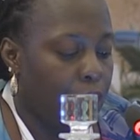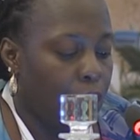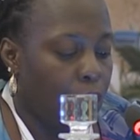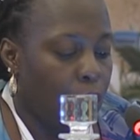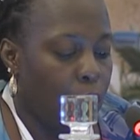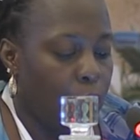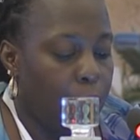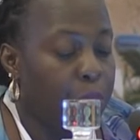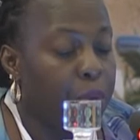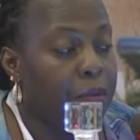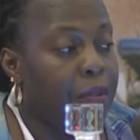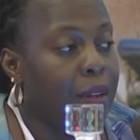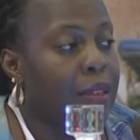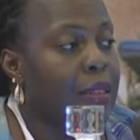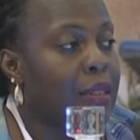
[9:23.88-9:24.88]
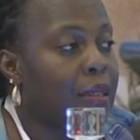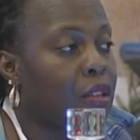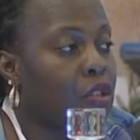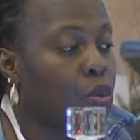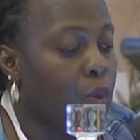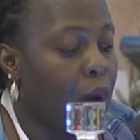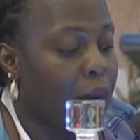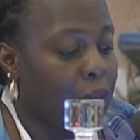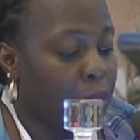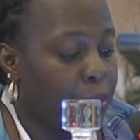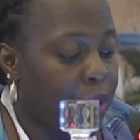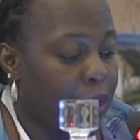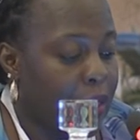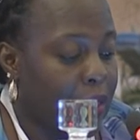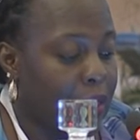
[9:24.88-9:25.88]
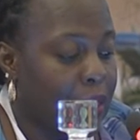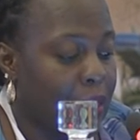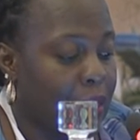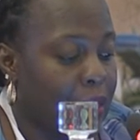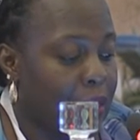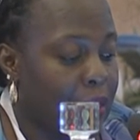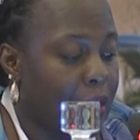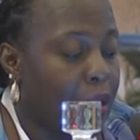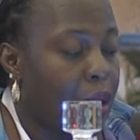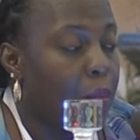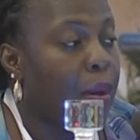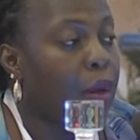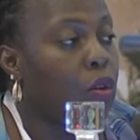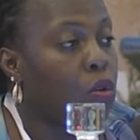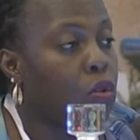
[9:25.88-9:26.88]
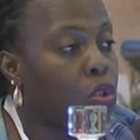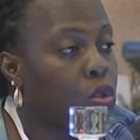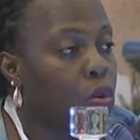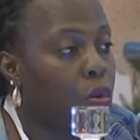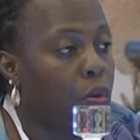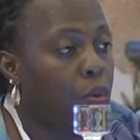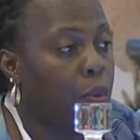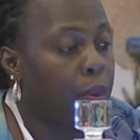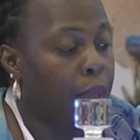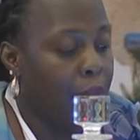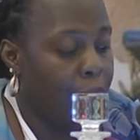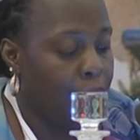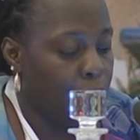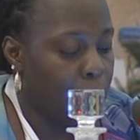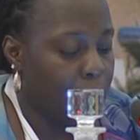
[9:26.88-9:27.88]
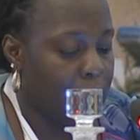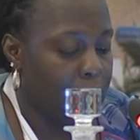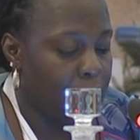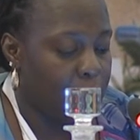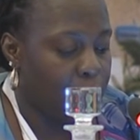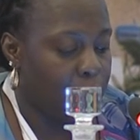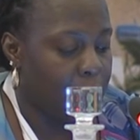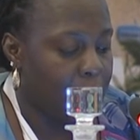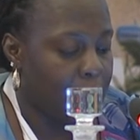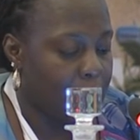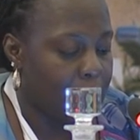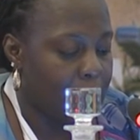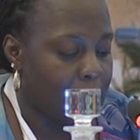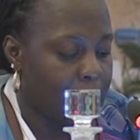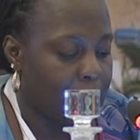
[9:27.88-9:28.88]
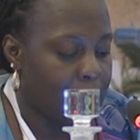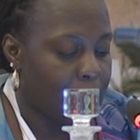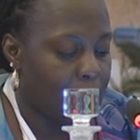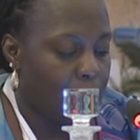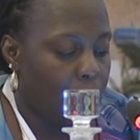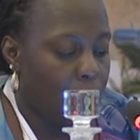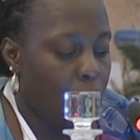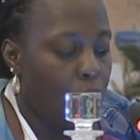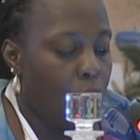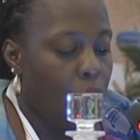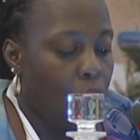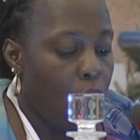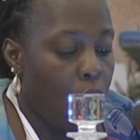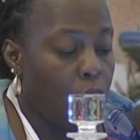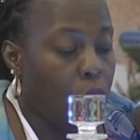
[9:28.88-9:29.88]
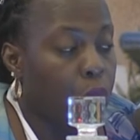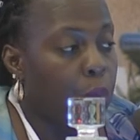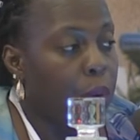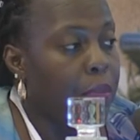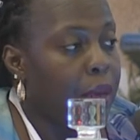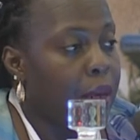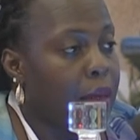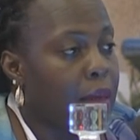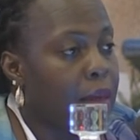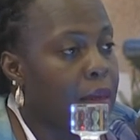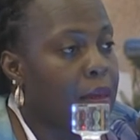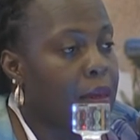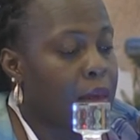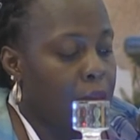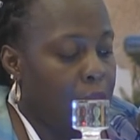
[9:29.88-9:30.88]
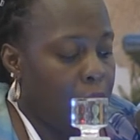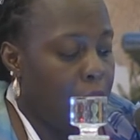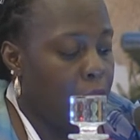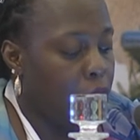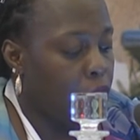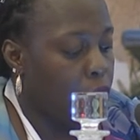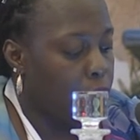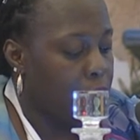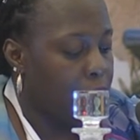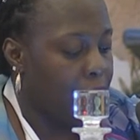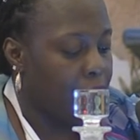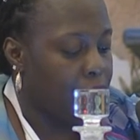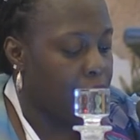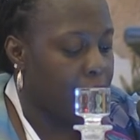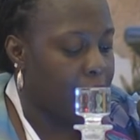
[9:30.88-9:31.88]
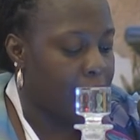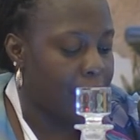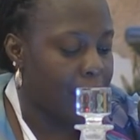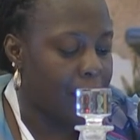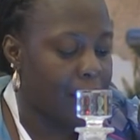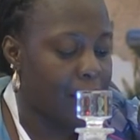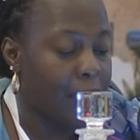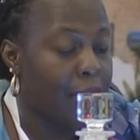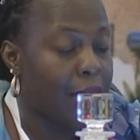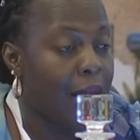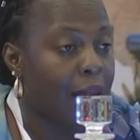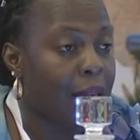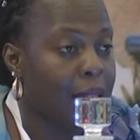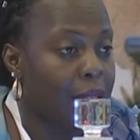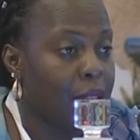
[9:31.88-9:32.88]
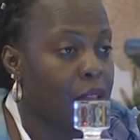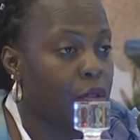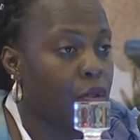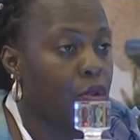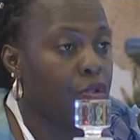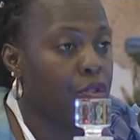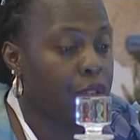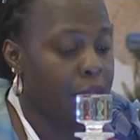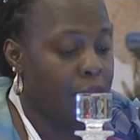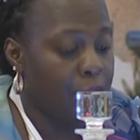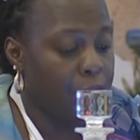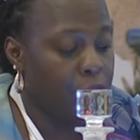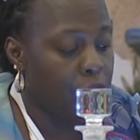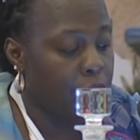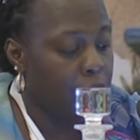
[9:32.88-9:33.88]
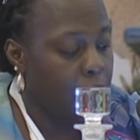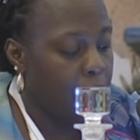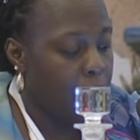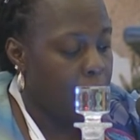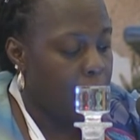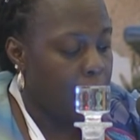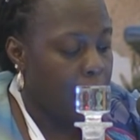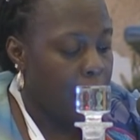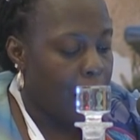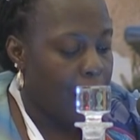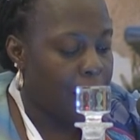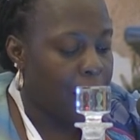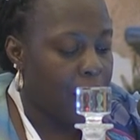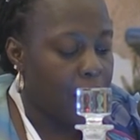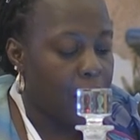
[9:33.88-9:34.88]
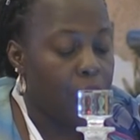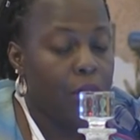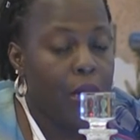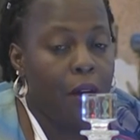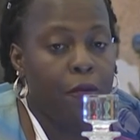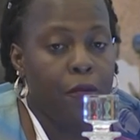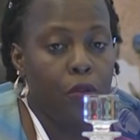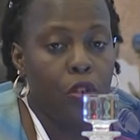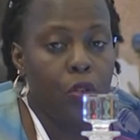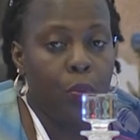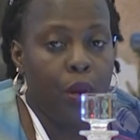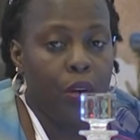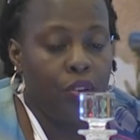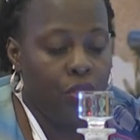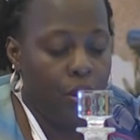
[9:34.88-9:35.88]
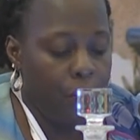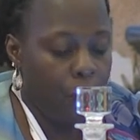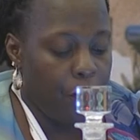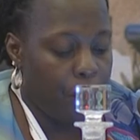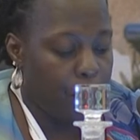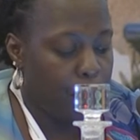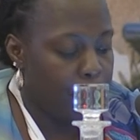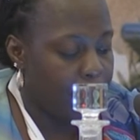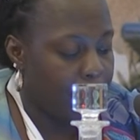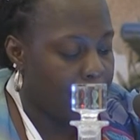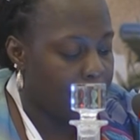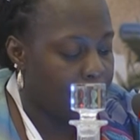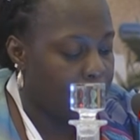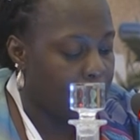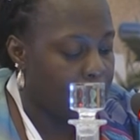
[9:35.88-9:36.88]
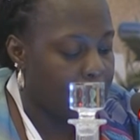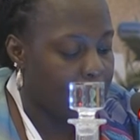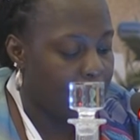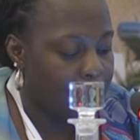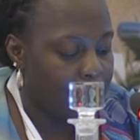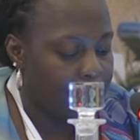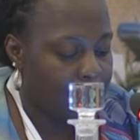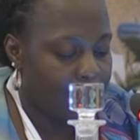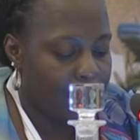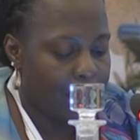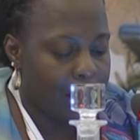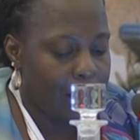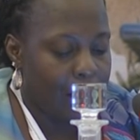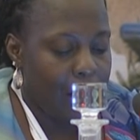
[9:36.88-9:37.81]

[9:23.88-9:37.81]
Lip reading: we prevent the too early pregnancies, but also the unwanted pregnancies. All women, including adolescents, need access to contraception, and they need a full spectrum of reproductive health services